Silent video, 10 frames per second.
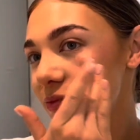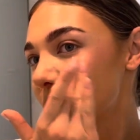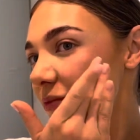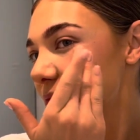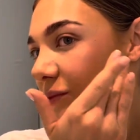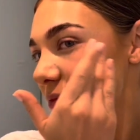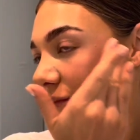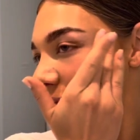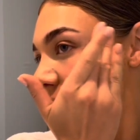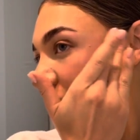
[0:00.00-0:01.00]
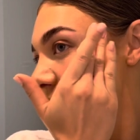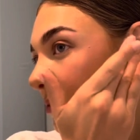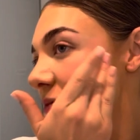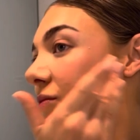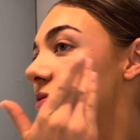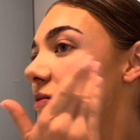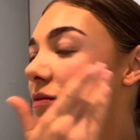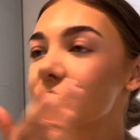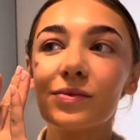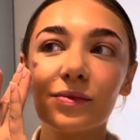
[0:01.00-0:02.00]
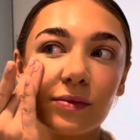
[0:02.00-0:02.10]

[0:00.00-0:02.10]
the edges not so harsh.